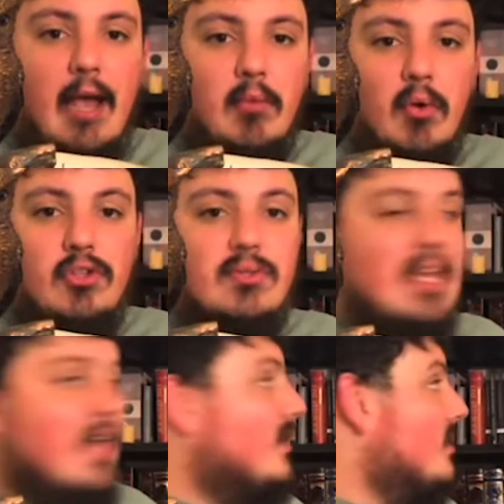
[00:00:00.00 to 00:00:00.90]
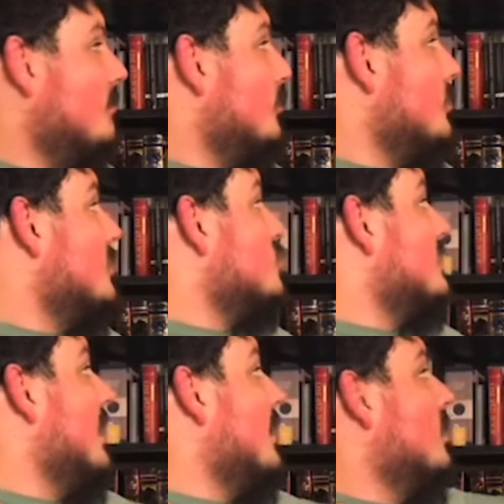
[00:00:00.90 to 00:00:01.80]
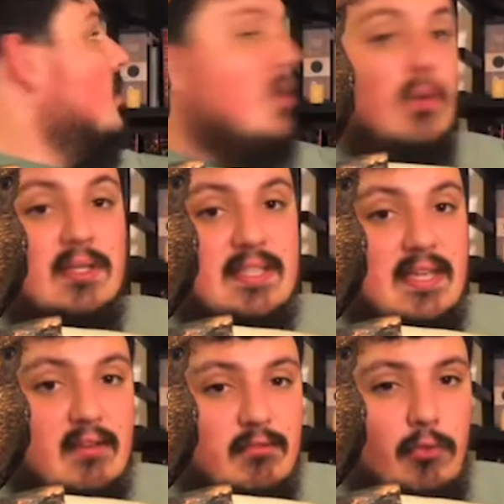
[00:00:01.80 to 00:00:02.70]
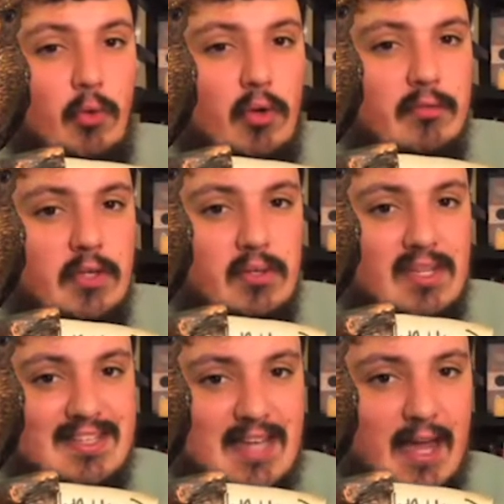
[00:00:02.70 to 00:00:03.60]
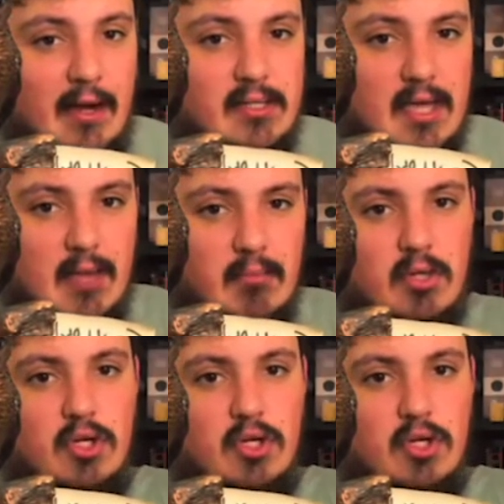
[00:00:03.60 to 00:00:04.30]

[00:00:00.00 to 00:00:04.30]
I'm going to take the prediction down. You can see it in full view the entire time.